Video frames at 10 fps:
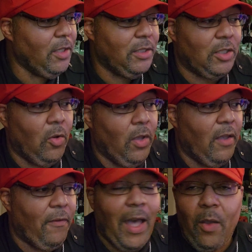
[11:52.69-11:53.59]
So
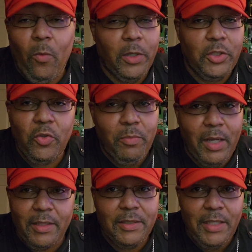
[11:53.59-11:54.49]
if I want to
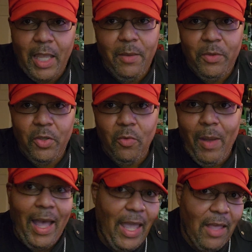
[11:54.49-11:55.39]
bust GameCube,
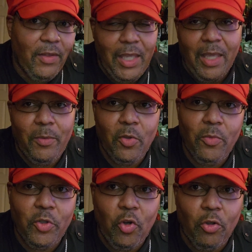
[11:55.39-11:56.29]
I have a GameCube
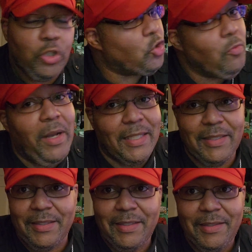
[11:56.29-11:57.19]
controller to
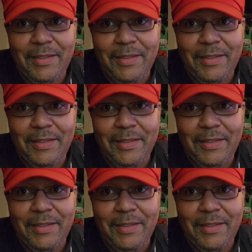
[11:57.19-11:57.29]
bust.